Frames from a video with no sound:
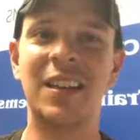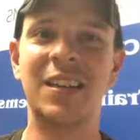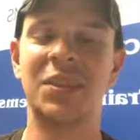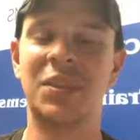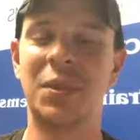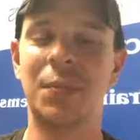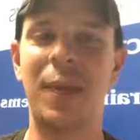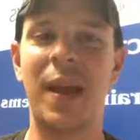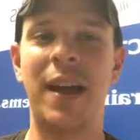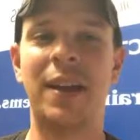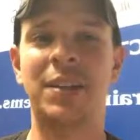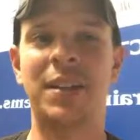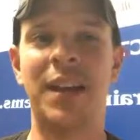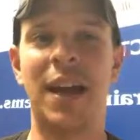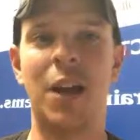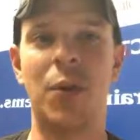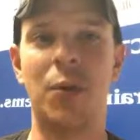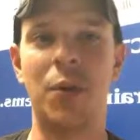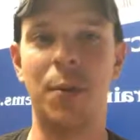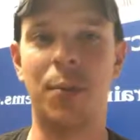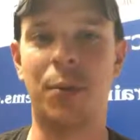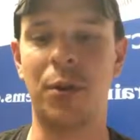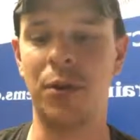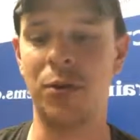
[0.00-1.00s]
So back to how do
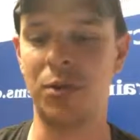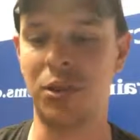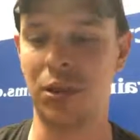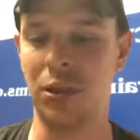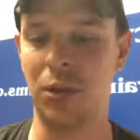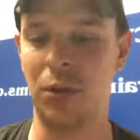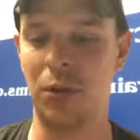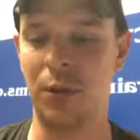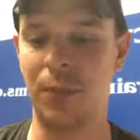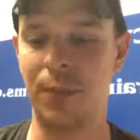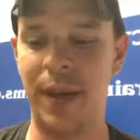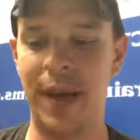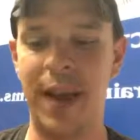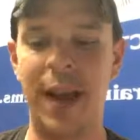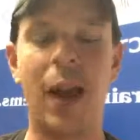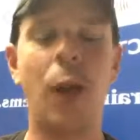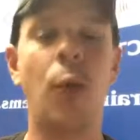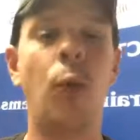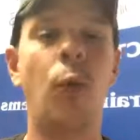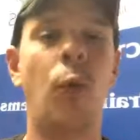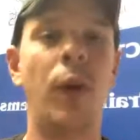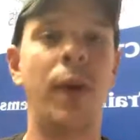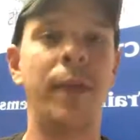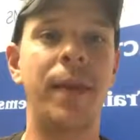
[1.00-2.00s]
we approach a lower back?
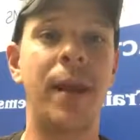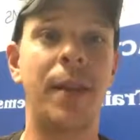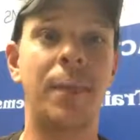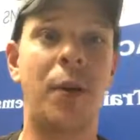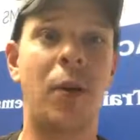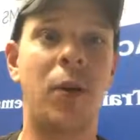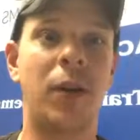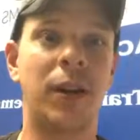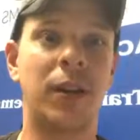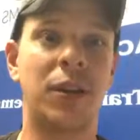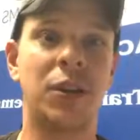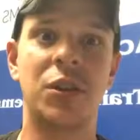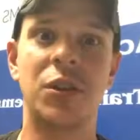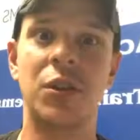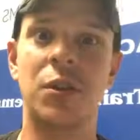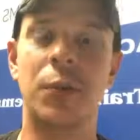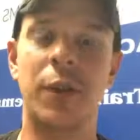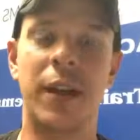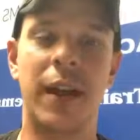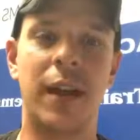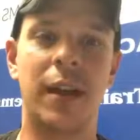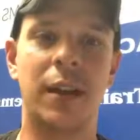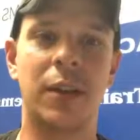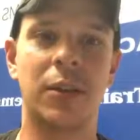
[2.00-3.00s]
One, that PAR-Q,
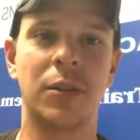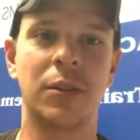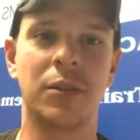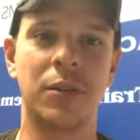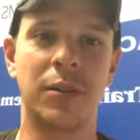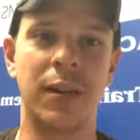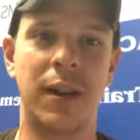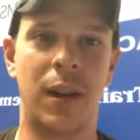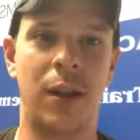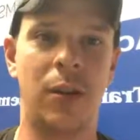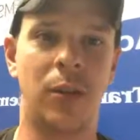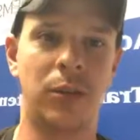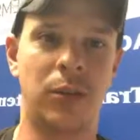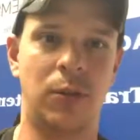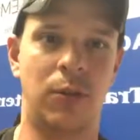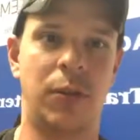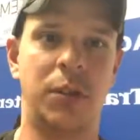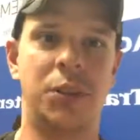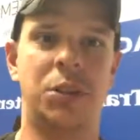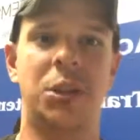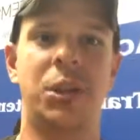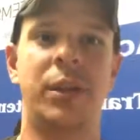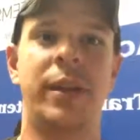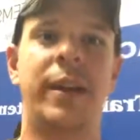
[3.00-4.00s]
we got to go through that health
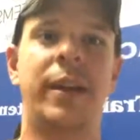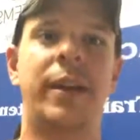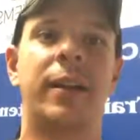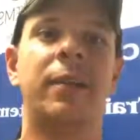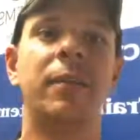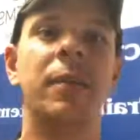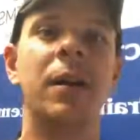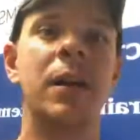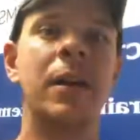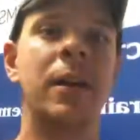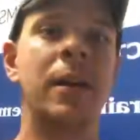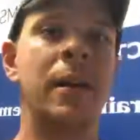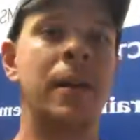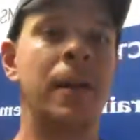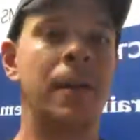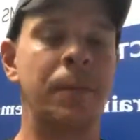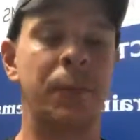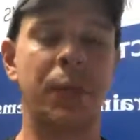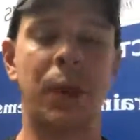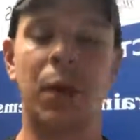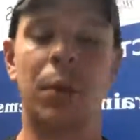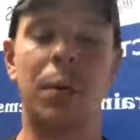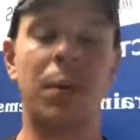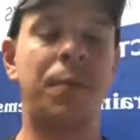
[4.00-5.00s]
questionnaire.
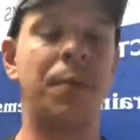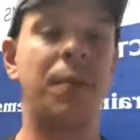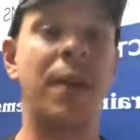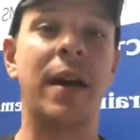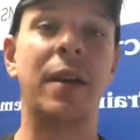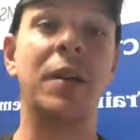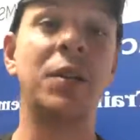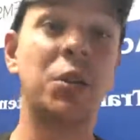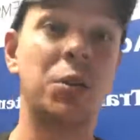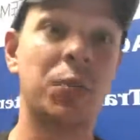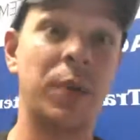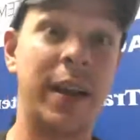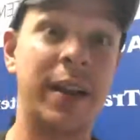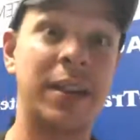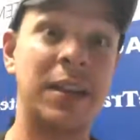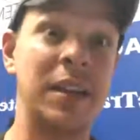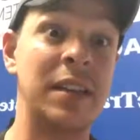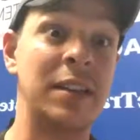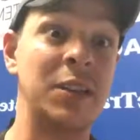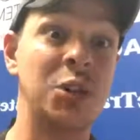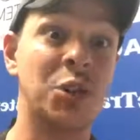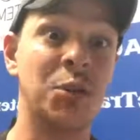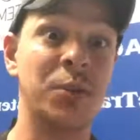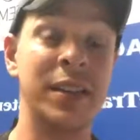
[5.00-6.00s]
If you had a direct
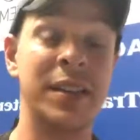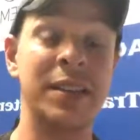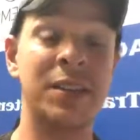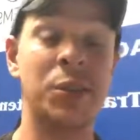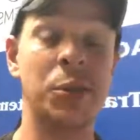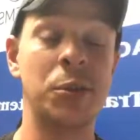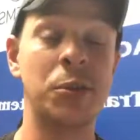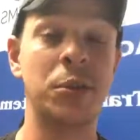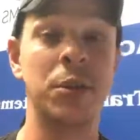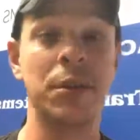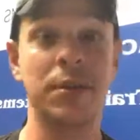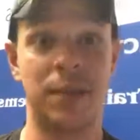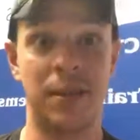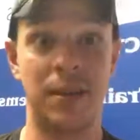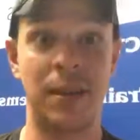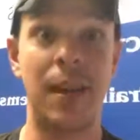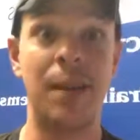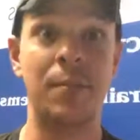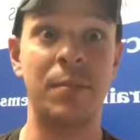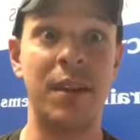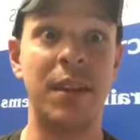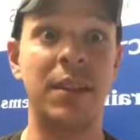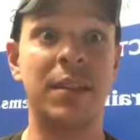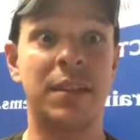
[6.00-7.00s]
injury to it, then
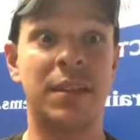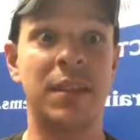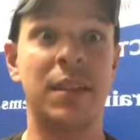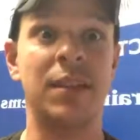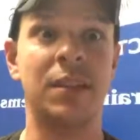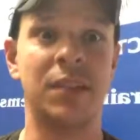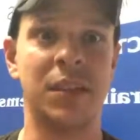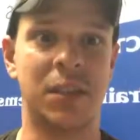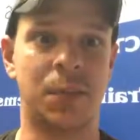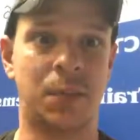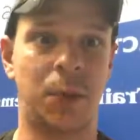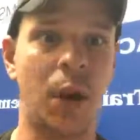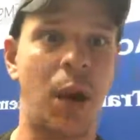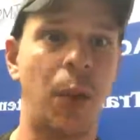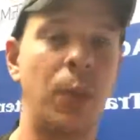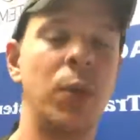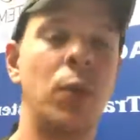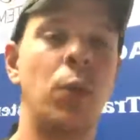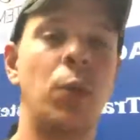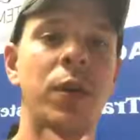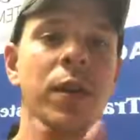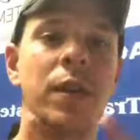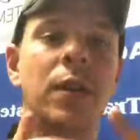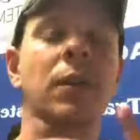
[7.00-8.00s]
that makes sense. It's probably
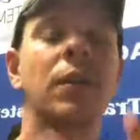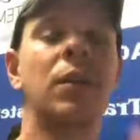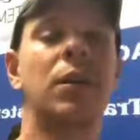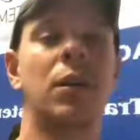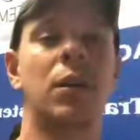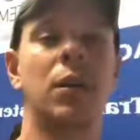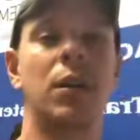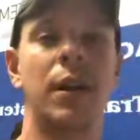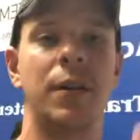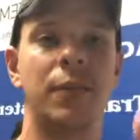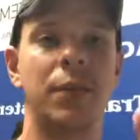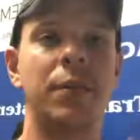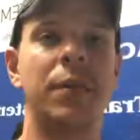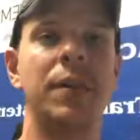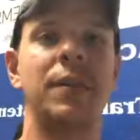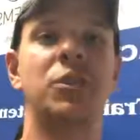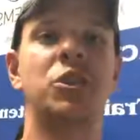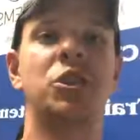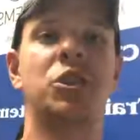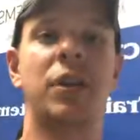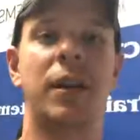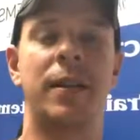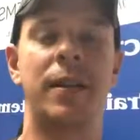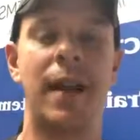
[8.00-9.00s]
weak. Everything's
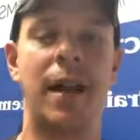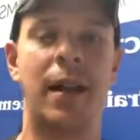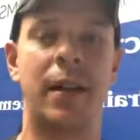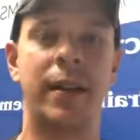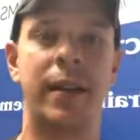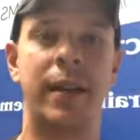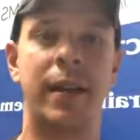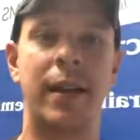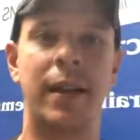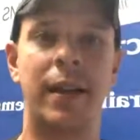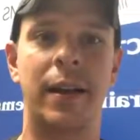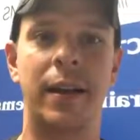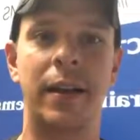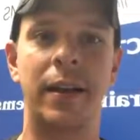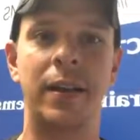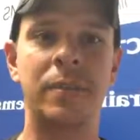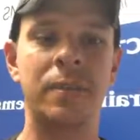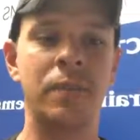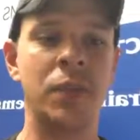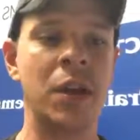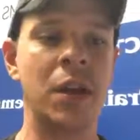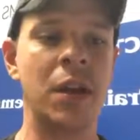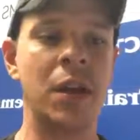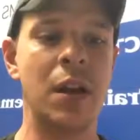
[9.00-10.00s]
shut down in that area.
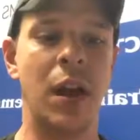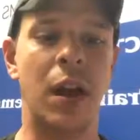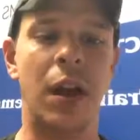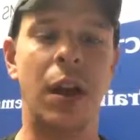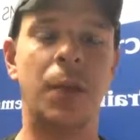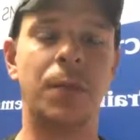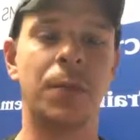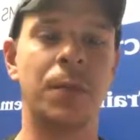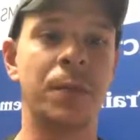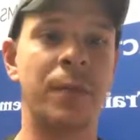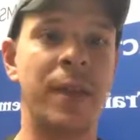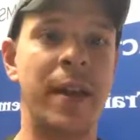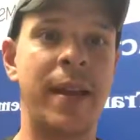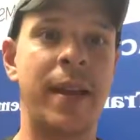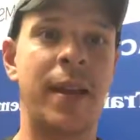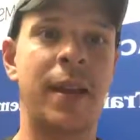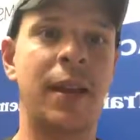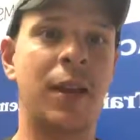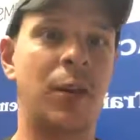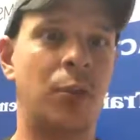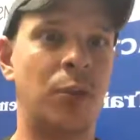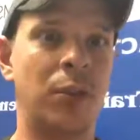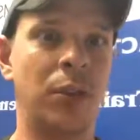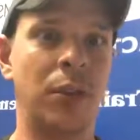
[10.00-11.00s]
From
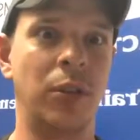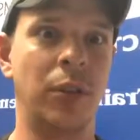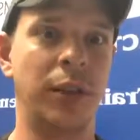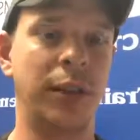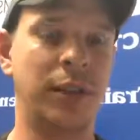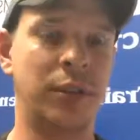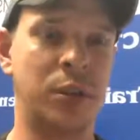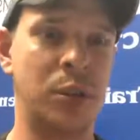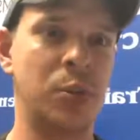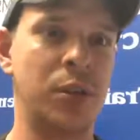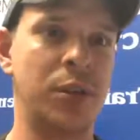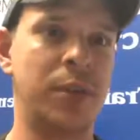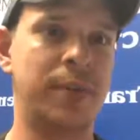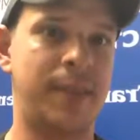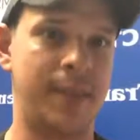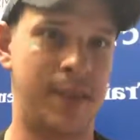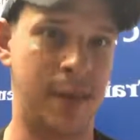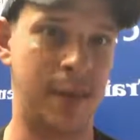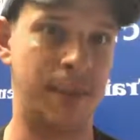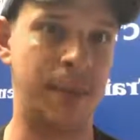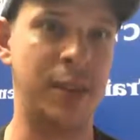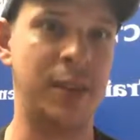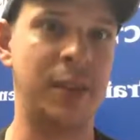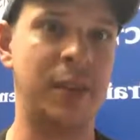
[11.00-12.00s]
there, I want to look to a
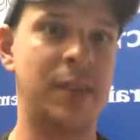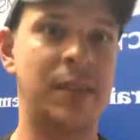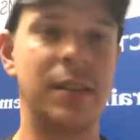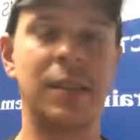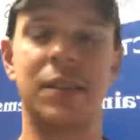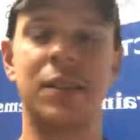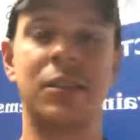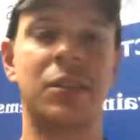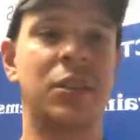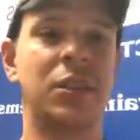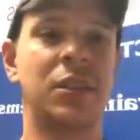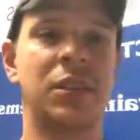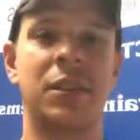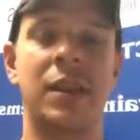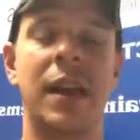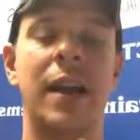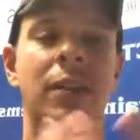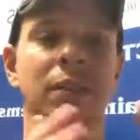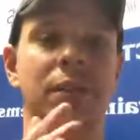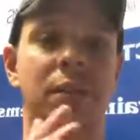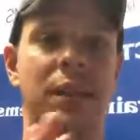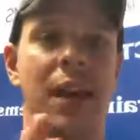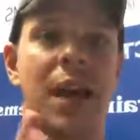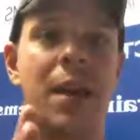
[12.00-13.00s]
therapist. This is just
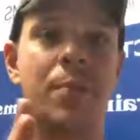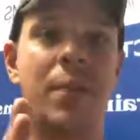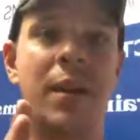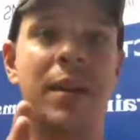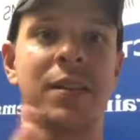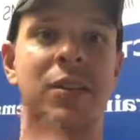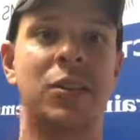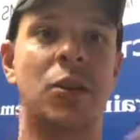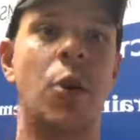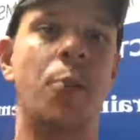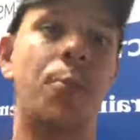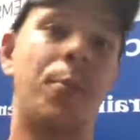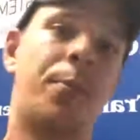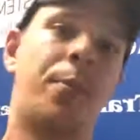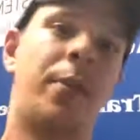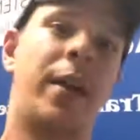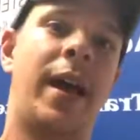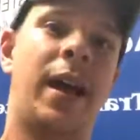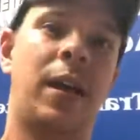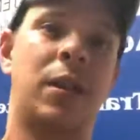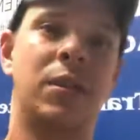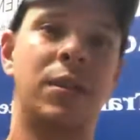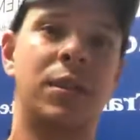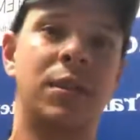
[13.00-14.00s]
outside my scope of
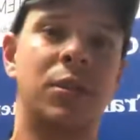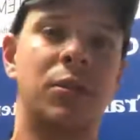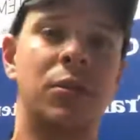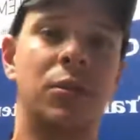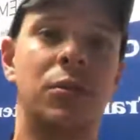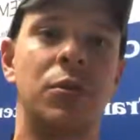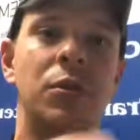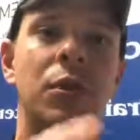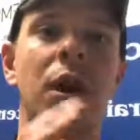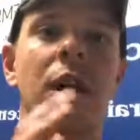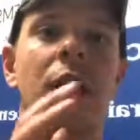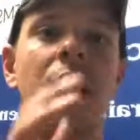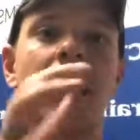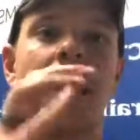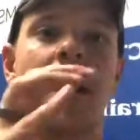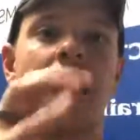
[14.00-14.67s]
practice to